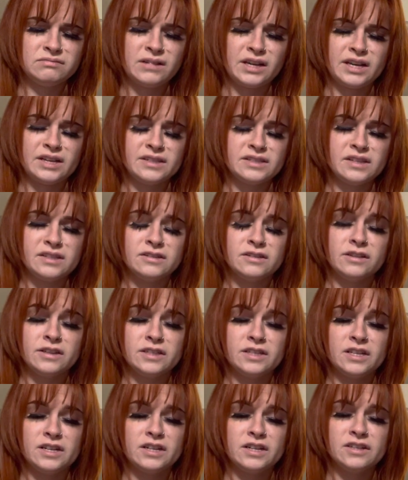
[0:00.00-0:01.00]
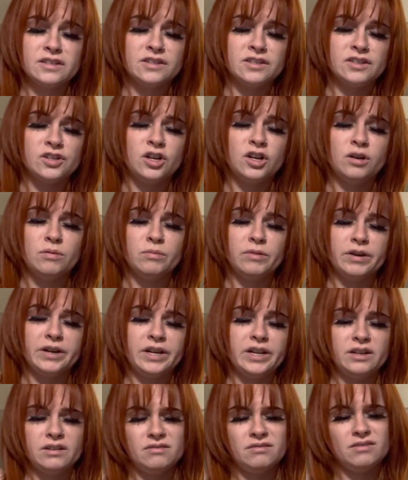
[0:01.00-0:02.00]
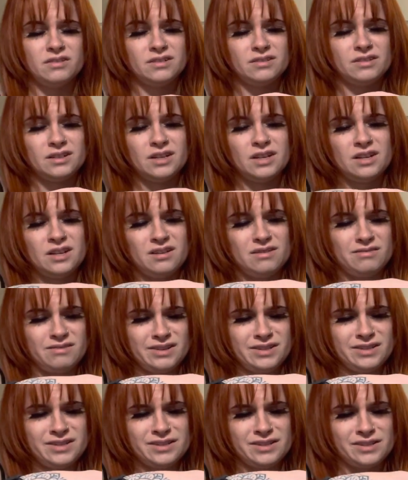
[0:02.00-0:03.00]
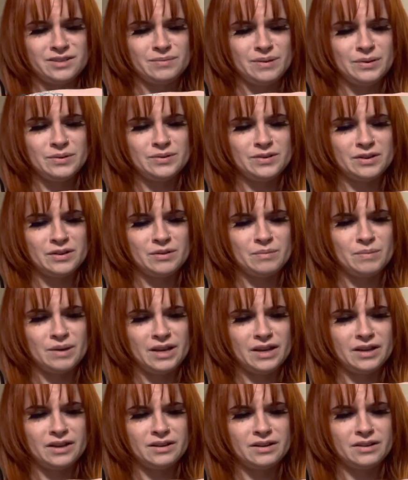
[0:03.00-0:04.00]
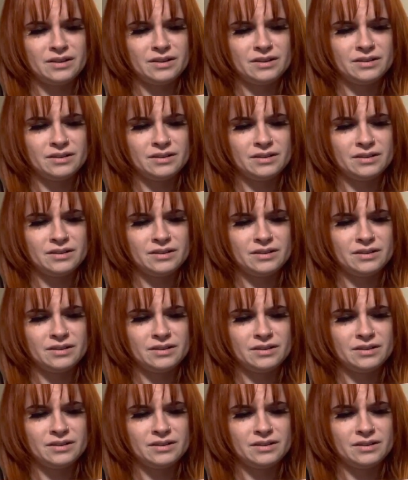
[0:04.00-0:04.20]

I guess as long as it does the job right. Why does it smell so bad?